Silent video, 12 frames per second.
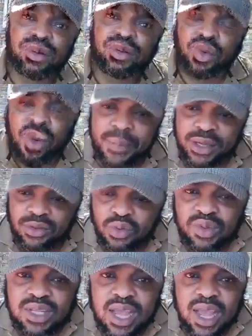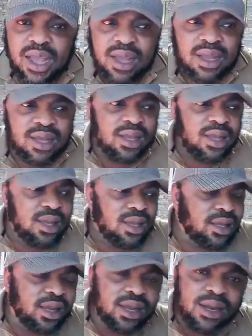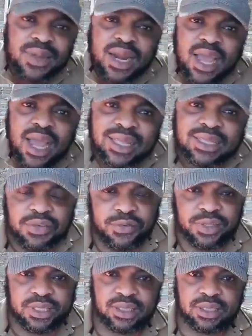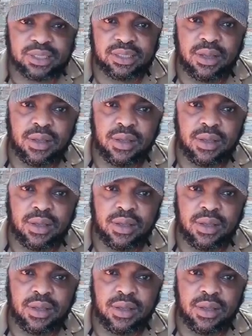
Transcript: to come and do their criminal activities.